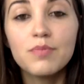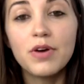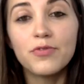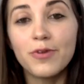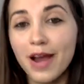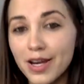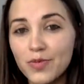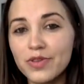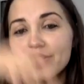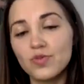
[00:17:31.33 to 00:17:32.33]
But for
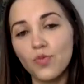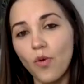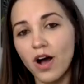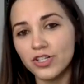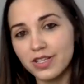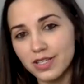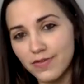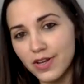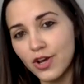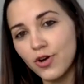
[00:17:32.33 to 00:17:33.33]
anyone that's watching this
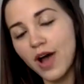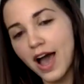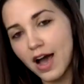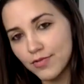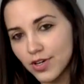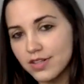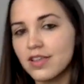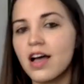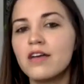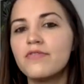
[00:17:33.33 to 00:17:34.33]
video after it's
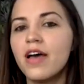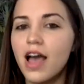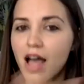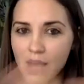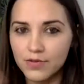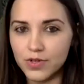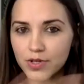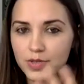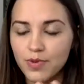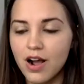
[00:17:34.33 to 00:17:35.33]
live, after
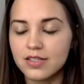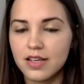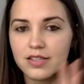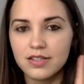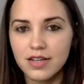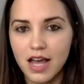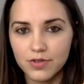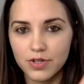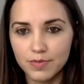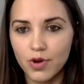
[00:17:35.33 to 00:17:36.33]
it's processed, and
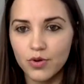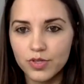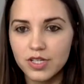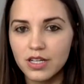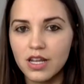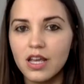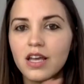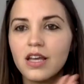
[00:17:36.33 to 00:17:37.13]
after it's posted,